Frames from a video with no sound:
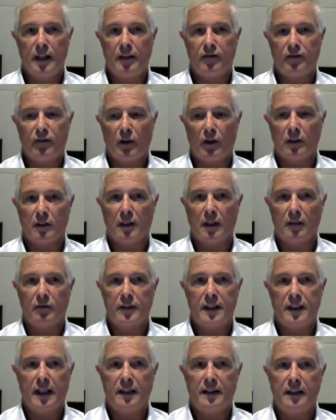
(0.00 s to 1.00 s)
they fall in love
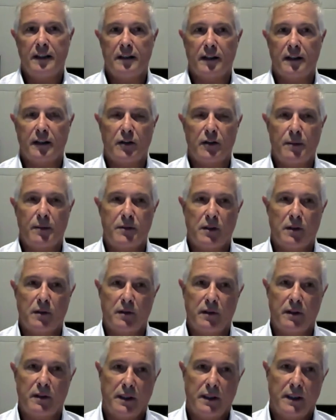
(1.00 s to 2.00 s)
with the idea that
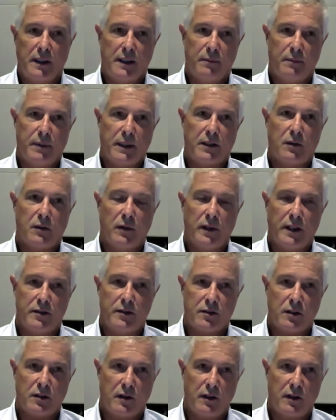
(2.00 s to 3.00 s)
crypto,
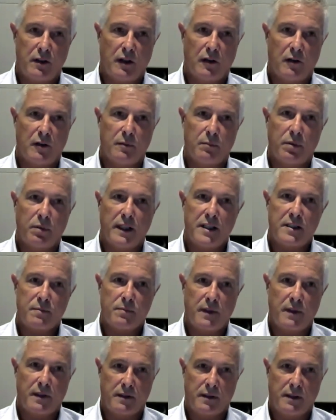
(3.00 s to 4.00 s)
Bitcoins are a
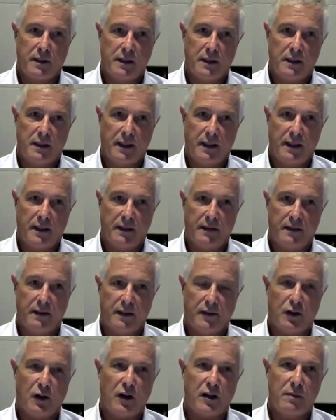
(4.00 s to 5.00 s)
replacement. And
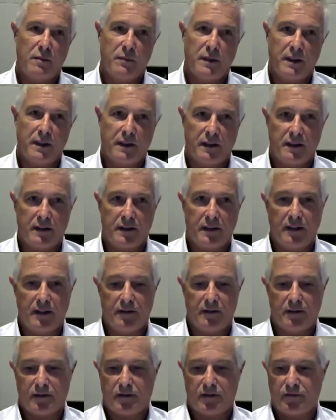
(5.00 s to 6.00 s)
their argument is
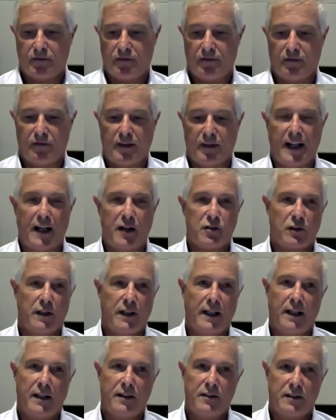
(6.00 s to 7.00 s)
it's financial
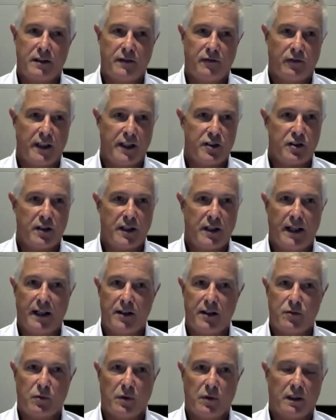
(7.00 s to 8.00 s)
hedge, inflation
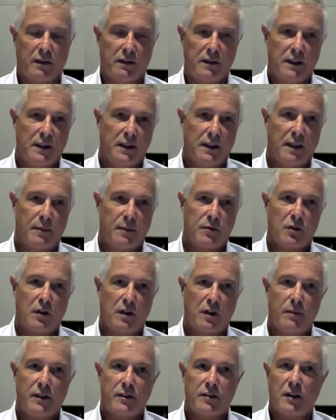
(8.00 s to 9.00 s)
hedge. Well, I'm
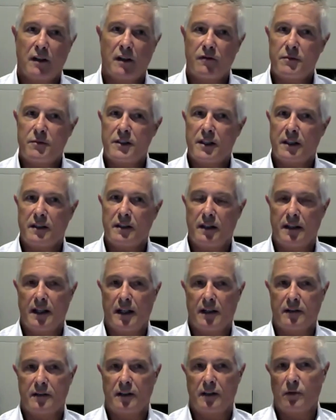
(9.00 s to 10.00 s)
sorry, but it's gone from
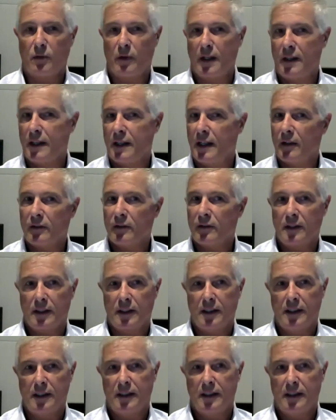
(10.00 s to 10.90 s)
60,000 to 20,000.